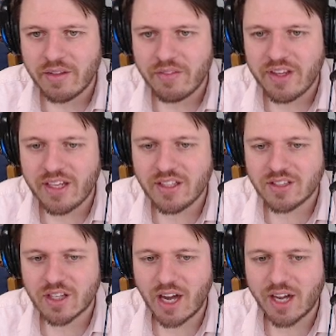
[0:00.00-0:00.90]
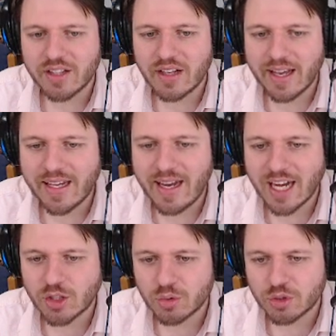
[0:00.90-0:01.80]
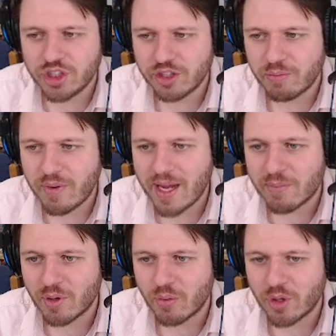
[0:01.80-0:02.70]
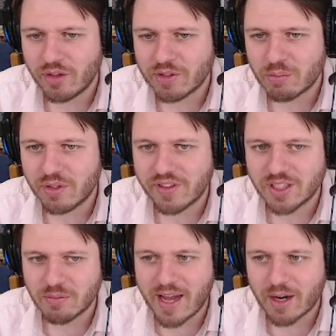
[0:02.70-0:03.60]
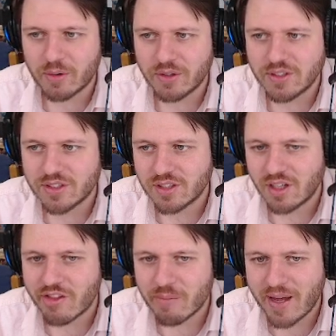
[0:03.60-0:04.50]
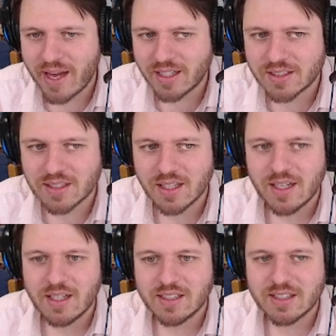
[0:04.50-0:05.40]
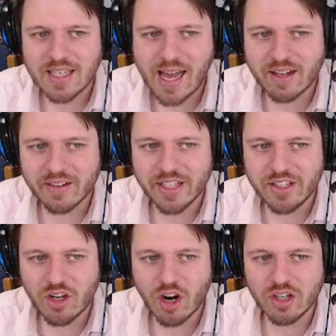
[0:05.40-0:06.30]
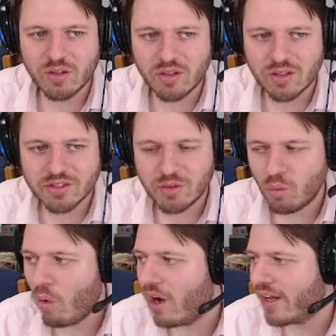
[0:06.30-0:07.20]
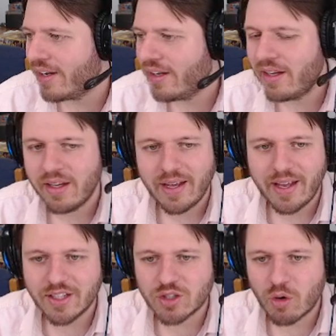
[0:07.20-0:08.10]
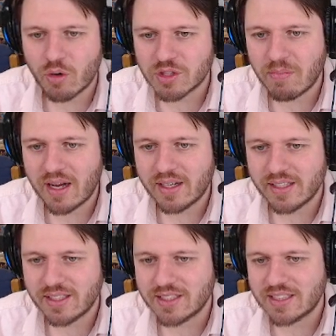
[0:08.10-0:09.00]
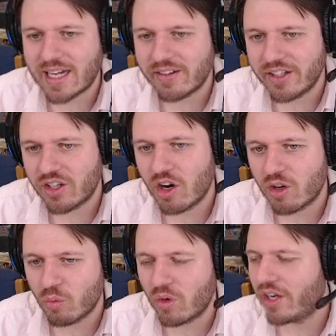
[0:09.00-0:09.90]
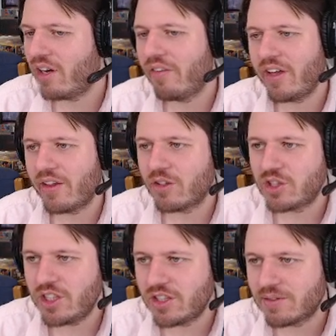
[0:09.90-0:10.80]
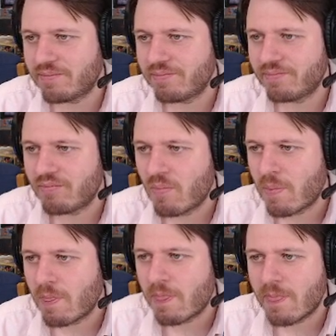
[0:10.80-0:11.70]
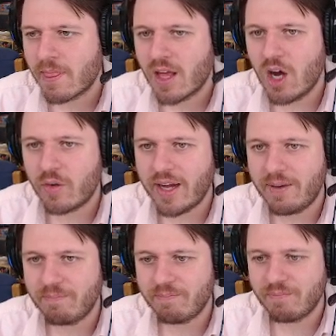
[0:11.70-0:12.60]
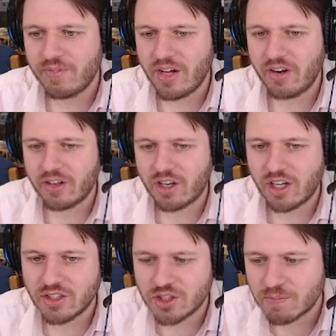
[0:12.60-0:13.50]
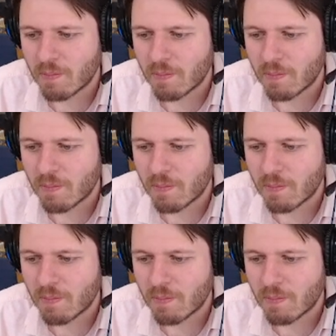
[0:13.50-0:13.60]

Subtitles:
these, unlike an actual sheet of paper where you print things backwards on the backs, Sally card 1 is corresponding to Sally card 1 on the other sheet. Okay, there are cards.